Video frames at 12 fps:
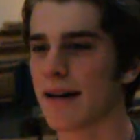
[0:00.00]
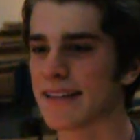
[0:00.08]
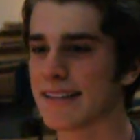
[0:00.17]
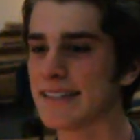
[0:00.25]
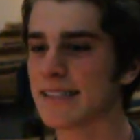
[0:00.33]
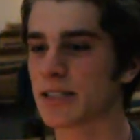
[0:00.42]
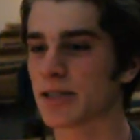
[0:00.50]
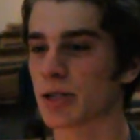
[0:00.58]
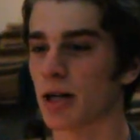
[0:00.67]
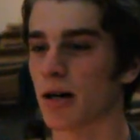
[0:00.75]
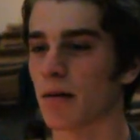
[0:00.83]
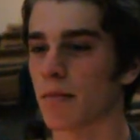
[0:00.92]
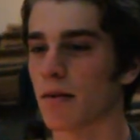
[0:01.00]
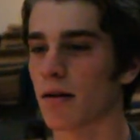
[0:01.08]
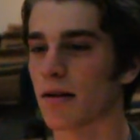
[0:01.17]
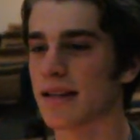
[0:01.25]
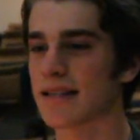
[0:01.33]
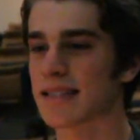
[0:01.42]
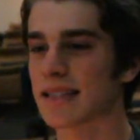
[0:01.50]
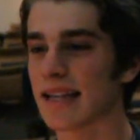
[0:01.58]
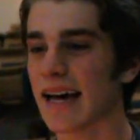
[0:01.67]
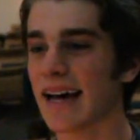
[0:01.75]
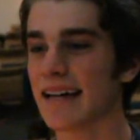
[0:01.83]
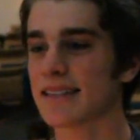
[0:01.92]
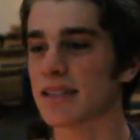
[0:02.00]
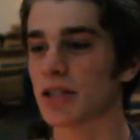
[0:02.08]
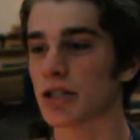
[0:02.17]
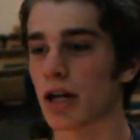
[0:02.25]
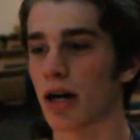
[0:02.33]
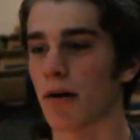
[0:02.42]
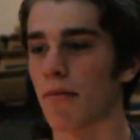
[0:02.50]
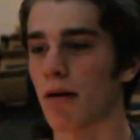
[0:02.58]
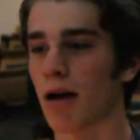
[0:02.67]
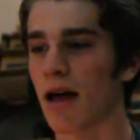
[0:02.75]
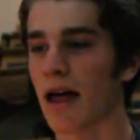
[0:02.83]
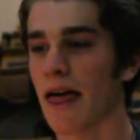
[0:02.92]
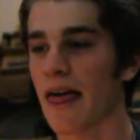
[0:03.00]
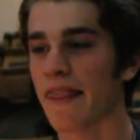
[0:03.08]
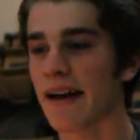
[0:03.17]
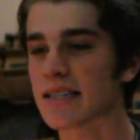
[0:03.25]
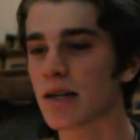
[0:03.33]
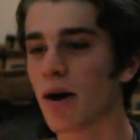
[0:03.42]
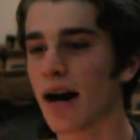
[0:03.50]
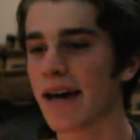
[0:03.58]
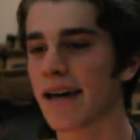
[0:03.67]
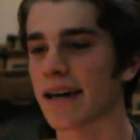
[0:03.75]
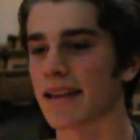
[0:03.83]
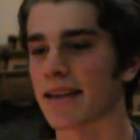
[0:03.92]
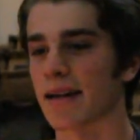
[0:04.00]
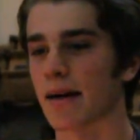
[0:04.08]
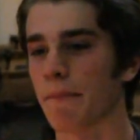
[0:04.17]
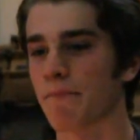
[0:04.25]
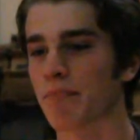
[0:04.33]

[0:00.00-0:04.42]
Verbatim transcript: This job, this last job, that's how I get there.